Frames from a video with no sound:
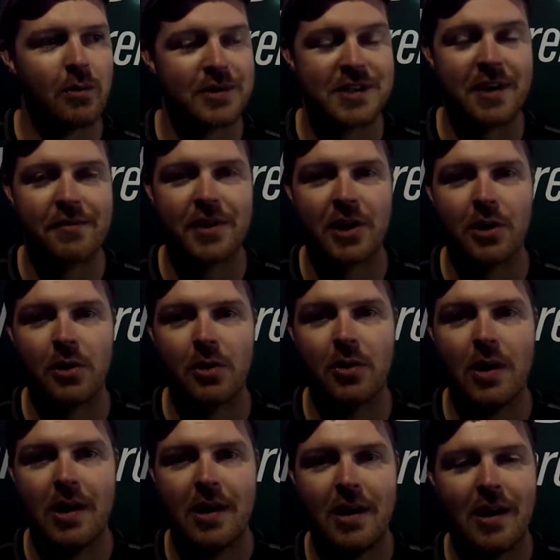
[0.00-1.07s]
with 7 to
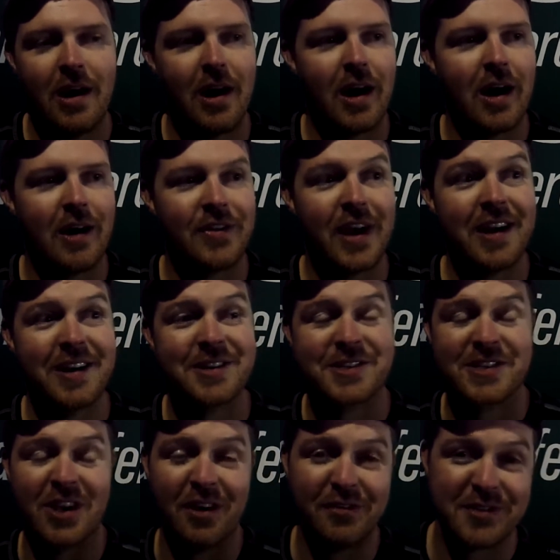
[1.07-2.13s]
go. That in
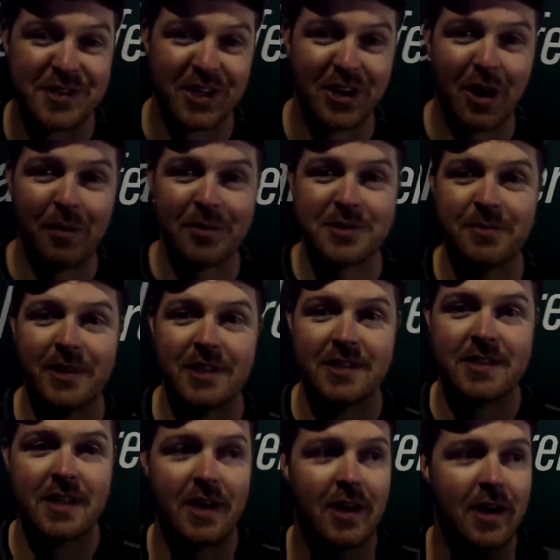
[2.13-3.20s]
itself is an
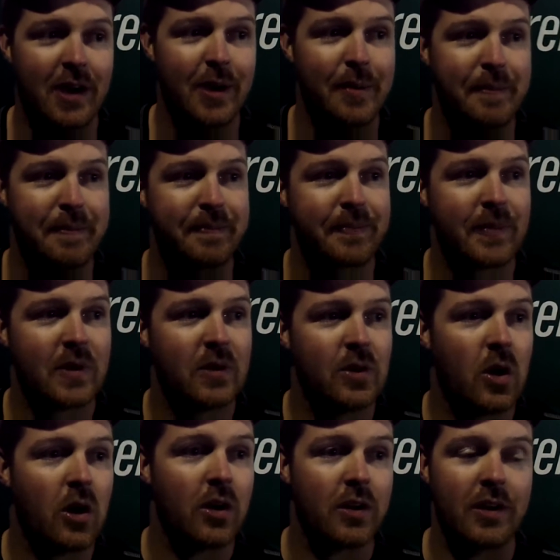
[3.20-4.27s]
accomplishment.
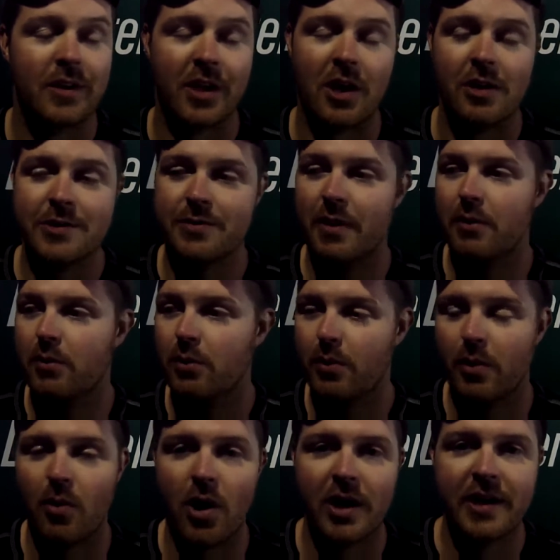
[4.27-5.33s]
The car's right where
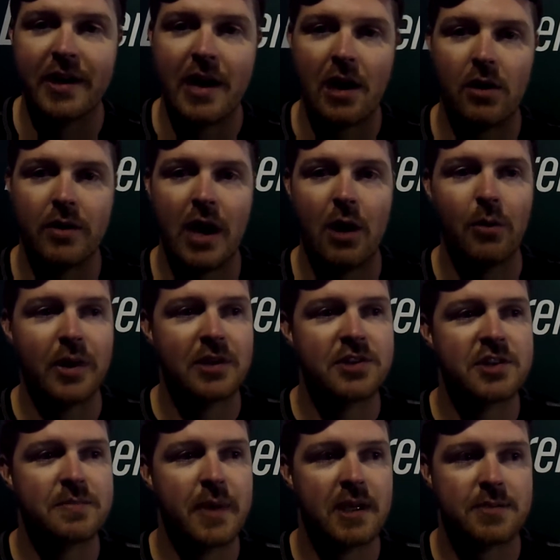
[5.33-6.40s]
we want it now. Now we
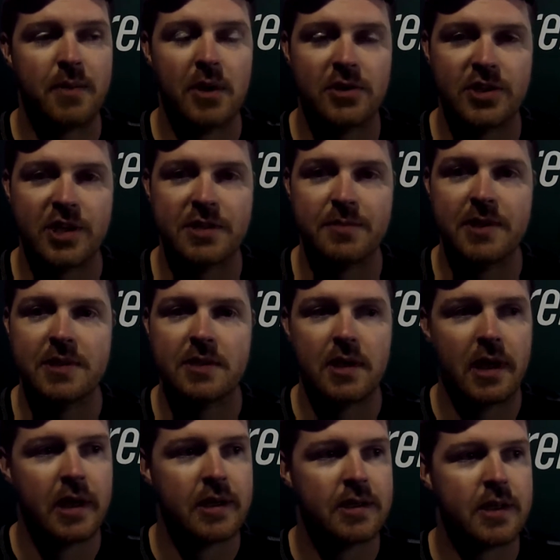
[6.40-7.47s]
can just make small adjustments,
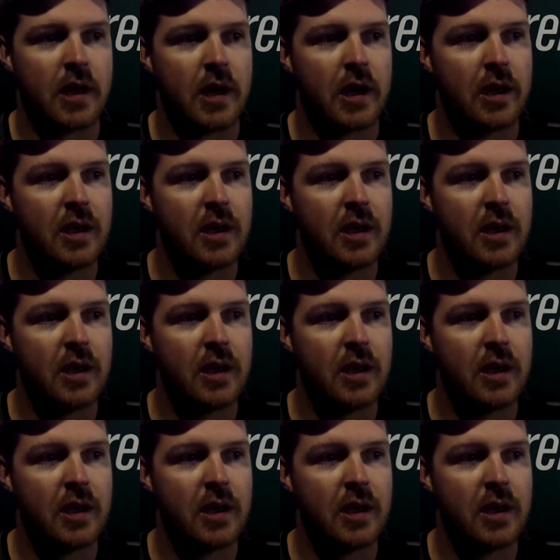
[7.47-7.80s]
and